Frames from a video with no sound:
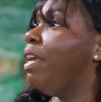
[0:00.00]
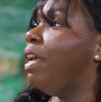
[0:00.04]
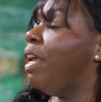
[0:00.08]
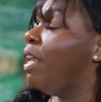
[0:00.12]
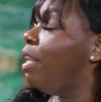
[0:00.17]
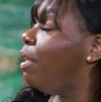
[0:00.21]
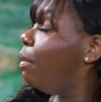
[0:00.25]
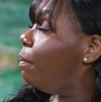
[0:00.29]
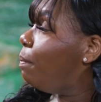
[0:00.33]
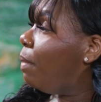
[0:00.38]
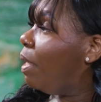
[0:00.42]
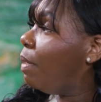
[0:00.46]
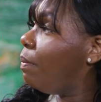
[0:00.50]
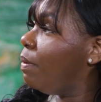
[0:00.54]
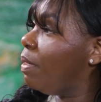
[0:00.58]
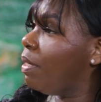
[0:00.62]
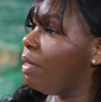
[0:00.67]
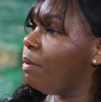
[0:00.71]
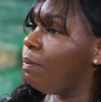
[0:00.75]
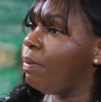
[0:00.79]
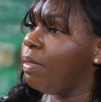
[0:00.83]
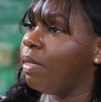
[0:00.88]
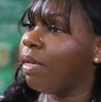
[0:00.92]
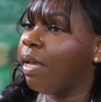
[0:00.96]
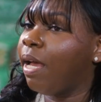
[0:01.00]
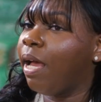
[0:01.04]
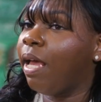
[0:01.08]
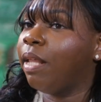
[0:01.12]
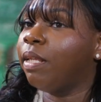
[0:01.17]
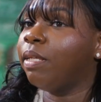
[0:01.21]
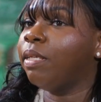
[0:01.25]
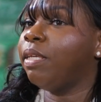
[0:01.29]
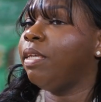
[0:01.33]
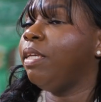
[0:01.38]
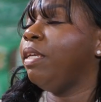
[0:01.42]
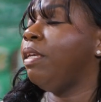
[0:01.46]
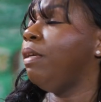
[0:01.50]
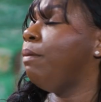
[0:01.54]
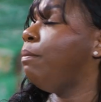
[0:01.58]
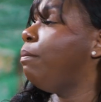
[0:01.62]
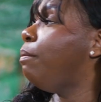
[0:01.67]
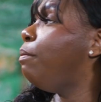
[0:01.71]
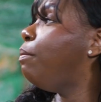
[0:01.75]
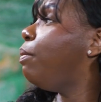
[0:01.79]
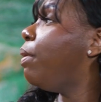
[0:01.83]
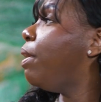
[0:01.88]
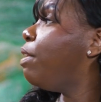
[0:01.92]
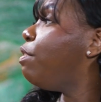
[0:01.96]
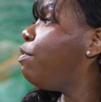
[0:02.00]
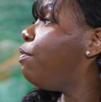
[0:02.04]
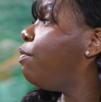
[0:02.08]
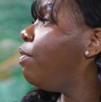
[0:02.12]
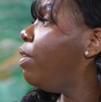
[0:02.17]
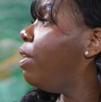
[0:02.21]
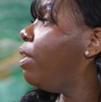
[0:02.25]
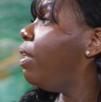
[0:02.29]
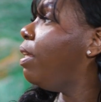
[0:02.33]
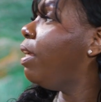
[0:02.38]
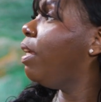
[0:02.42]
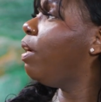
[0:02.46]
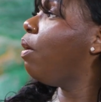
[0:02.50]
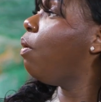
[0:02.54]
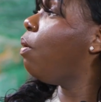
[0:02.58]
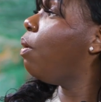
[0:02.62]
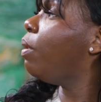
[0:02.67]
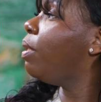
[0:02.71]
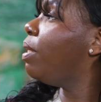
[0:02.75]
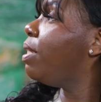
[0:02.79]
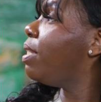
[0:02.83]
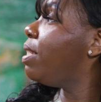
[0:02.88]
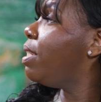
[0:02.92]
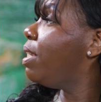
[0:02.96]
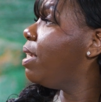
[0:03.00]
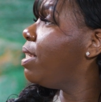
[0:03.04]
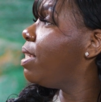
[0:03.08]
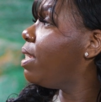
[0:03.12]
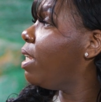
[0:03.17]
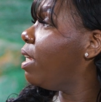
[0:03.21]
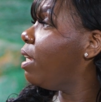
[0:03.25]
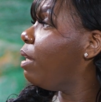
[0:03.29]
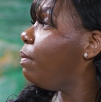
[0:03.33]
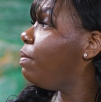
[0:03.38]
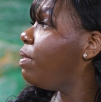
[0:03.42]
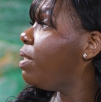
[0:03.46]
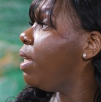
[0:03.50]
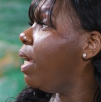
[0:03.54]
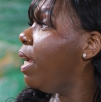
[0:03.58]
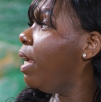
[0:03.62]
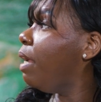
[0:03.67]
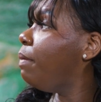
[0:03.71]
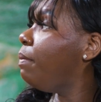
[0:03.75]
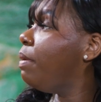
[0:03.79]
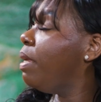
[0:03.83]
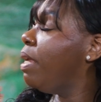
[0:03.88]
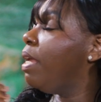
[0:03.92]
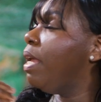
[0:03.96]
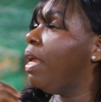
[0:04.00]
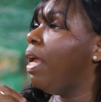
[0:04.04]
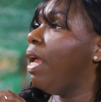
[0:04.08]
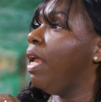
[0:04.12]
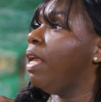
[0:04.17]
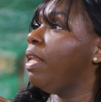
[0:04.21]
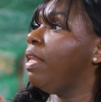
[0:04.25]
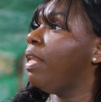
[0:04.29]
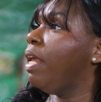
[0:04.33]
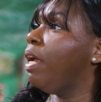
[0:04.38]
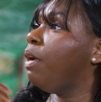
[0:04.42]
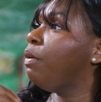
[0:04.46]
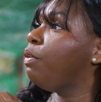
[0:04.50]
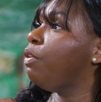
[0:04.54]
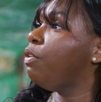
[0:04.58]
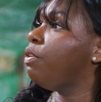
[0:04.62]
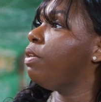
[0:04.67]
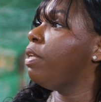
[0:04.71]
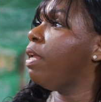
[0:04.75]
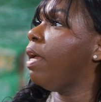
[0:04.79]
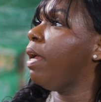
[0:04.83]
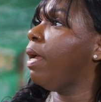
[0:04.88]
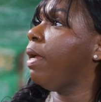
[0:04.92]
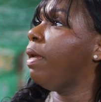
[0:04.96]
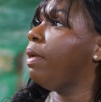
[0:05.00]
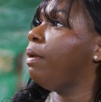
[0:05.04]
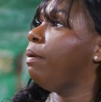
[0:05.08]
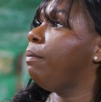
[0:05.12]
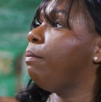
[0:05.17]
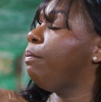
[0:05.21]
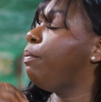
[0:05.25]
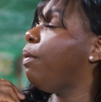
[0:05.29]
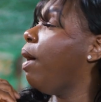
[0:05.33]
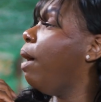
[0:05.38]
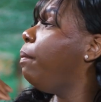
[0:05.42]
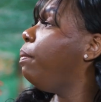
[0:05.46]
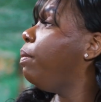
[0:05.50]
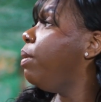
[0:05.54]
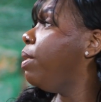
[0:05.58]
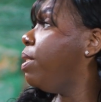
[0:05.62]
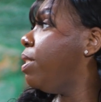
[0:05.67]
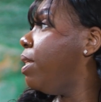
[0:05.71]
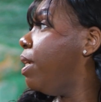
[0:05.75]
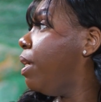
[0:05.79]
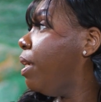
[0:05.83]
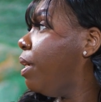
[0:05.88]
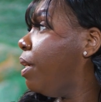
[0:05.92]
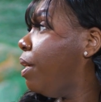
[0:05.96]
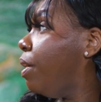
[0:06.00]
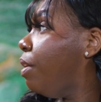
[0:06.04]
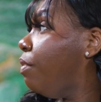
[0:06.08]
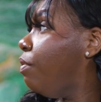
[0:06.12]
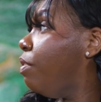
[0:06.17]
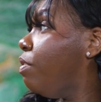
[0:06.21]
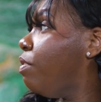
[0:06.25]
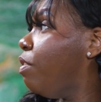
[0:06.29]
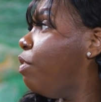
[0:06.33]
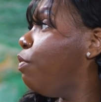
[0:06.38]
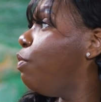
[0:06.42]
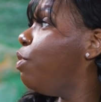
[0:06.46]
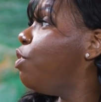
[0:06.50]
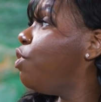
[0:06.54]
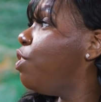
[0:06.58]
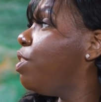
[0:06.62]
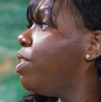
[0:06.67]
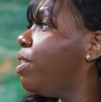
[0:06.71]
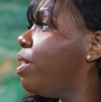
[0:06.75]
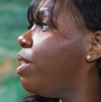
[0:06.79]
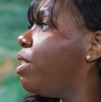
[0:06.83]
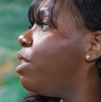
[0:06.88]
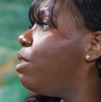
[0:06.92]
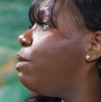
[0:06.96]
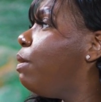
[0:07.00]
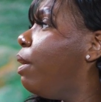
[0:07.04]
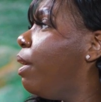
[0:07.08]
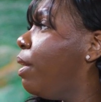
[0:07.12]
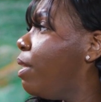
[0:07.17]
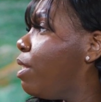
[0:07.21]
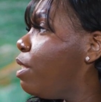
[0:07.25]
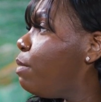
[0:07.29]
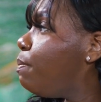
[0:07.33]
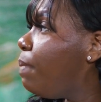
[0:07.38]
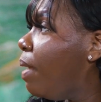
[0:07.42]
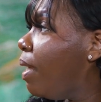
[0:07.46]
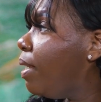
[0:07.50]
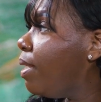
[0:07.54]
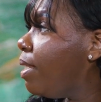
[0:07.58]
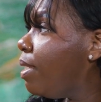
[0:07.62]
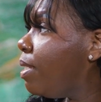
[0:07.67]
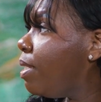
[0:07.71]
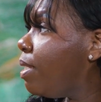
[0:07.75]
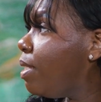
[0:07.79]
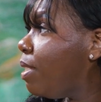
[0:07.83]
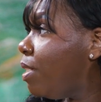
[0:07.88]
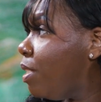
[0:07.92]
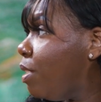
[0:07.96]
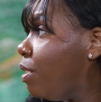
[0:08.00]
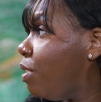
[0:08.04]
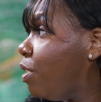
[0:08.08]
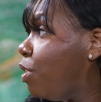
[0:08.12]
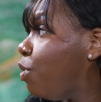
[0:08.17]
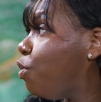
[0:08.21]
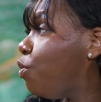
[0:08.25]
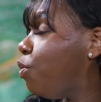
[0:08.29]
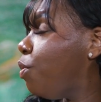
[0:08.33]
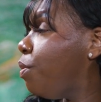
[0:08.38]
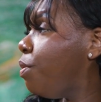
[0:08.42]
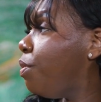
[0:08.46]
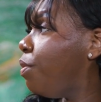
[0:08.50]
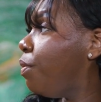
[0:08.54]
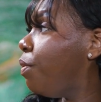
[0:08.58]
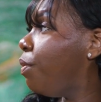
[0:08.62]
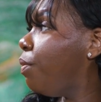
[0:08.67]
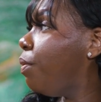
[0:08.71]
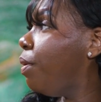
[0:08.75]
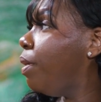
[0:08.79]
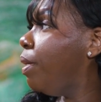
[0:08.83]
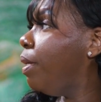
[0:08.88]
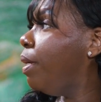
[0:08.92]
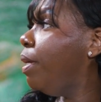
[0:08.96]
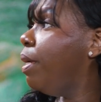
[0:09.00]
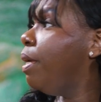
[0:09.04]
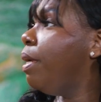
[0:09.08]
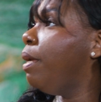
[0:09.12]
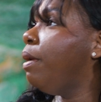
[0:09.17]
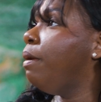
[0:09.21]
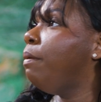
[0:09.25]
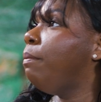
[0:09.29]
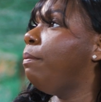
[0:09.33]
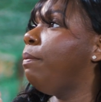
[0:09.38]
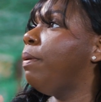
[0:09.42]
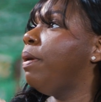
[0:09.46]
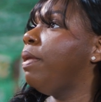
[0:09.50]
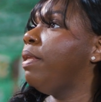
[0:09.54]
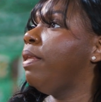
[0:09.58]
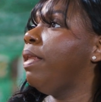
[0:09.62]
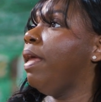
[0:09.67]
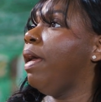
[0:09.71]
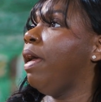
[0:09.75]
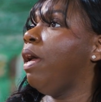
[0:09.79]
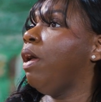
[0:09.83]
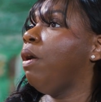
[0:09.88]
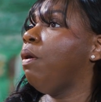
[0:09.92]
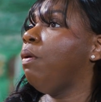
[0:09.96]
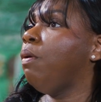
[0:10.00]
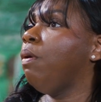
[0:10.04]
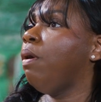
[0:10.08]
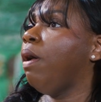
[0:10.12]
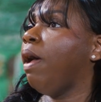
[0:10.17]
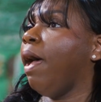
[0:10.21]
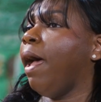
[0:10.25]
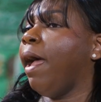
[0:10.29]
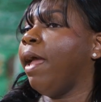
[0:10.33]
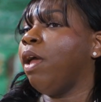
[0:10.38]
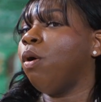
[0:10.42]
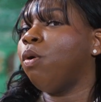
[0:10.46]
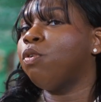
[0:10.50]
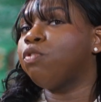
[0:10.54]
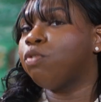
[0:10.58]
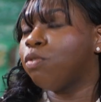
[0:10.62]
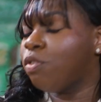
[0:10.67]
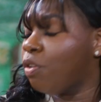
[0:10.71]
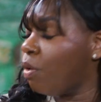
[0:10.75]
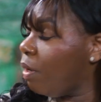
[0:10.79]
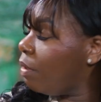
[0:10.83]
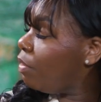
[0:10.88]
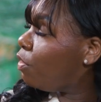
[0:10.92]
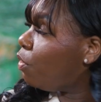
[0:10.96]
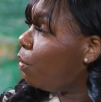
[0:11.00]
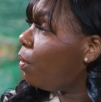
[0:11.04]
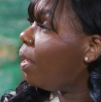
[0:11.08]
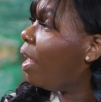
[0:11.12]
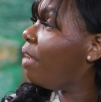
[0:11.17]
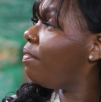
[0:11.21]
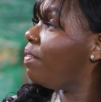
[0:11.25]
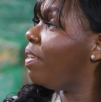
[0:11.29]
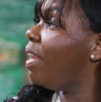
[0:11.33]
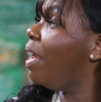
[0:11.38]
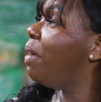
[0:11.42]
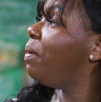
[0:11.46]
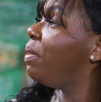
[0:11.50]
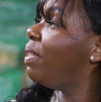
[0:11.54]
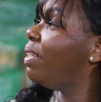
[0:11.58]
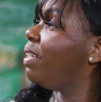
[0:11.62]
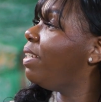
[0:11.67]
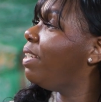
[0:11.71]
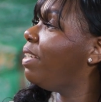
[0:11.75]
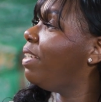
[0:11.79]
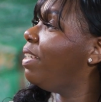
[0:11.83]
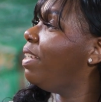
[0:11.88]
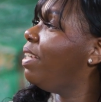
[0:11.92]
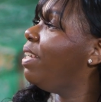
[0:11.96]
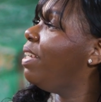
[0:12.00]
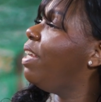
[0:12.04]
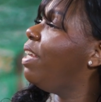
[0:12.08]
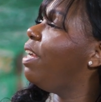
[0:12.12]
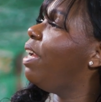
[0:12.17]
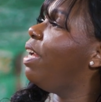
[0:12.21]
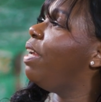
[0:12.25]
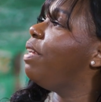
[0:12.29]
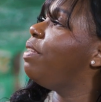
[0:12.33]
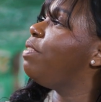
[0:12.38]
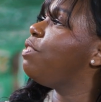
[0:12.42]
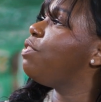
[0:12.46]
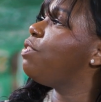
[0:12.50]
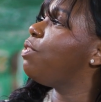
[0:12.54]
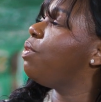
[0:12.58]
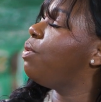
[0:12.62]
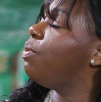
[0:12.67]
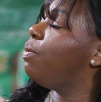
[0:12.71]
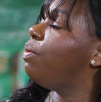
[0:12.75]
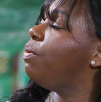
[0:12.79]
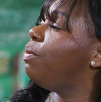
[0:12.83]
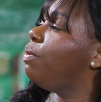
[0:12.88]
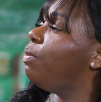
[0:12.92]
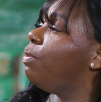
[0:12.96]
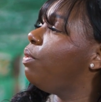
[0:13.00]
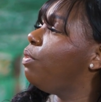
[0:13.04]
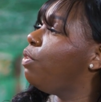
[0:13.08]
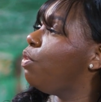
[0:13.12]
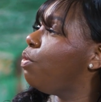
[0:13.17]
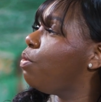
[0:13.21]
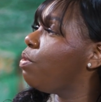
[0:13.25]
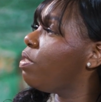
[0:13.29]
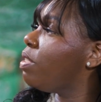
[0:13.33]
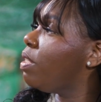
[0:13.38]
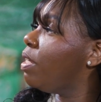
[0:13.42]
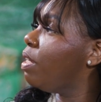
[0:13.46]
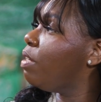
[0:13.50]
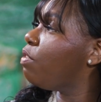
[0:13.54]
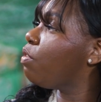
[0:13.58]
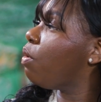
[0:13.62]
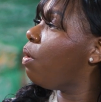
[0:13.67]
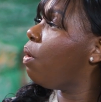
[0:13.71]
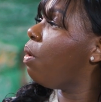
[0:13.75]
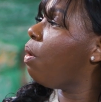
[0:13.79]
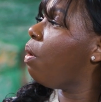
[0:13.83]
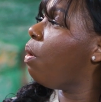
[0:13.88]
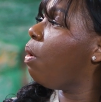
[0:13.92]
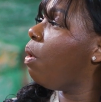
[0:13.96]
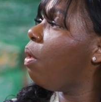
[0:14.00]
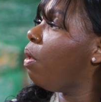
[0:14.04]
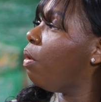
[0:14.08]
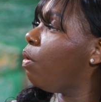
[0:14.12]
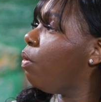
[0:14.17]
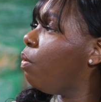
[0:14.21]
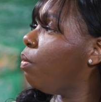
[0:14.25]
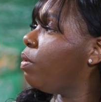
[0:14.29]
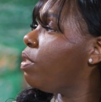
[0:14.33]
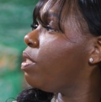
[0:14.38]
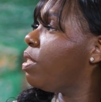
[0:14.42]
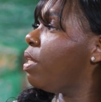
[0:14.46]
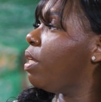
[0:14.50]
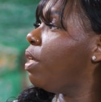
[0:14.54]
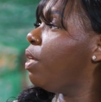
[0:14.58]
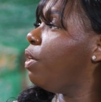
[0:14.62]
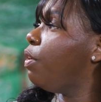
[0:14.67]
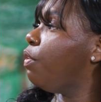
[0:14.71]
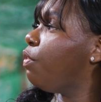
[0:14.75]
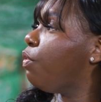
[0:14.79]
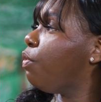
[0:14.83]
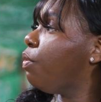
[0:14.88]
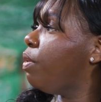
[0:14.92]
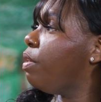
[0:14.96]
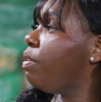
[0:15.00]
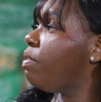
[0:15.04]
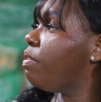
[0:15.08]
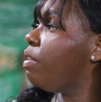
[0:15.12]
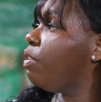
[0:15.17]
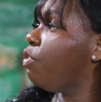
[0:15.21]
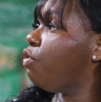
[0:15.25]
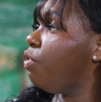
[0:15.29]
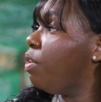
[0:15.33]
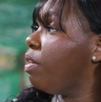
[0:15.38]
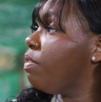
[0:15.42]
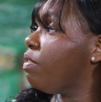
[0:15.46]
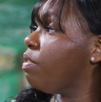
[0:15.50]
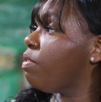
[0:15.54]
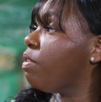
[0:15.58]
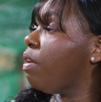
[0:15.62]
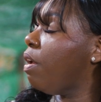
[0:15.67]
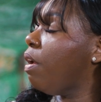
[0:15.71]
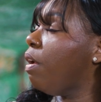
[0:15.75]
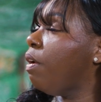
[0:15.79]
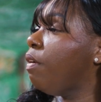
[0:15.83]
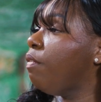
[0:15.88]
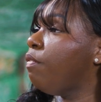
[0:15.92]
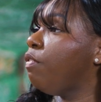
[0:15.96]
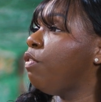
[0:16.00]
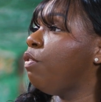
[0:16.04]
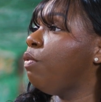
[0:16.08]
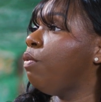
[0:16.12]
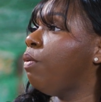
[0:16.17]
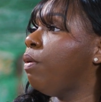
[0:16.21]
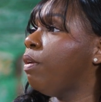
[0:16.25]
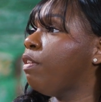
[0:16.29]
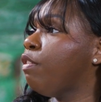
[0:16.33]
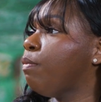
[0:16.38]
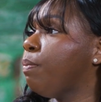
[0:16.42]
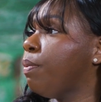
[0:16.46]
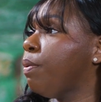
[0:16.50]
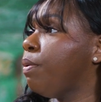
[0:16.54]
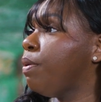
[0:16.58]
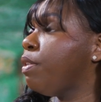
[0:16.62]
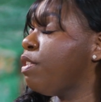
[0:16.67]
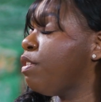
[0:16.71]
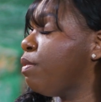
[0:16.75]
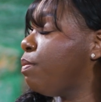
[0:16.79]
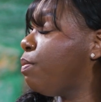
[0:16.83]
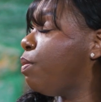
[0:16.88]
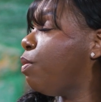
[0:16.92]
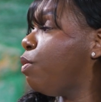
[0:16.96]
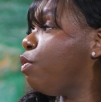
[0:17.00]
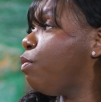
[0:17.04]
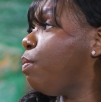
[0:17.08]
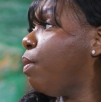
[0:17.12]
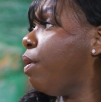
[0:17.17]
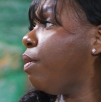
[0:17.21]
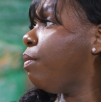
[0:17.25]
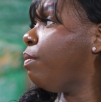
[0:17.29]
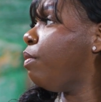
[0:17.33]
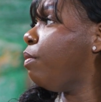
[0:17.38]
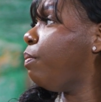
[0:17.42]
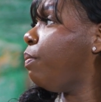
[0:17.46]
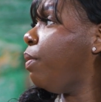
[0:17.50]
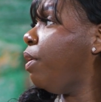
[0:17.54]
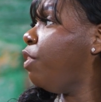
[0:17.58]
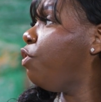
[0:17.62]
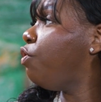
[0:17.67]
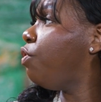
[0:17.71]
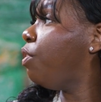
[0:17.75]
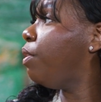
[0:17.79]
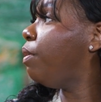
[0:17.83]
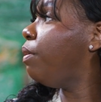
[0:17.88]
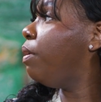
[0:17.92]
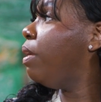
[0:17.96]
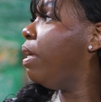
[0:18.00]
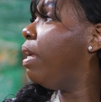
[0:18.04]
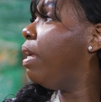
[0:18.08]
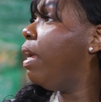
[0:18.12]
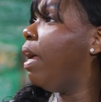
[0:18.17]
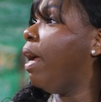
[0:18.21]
And the baby could be colicky, breastfeeding, all these things take up time, and now you're not properly taking care of yourself, which is expected to a certain degree, but now I also don't have an outlet. And so those things are all going to increase the chances of you experiencing postpartum depression.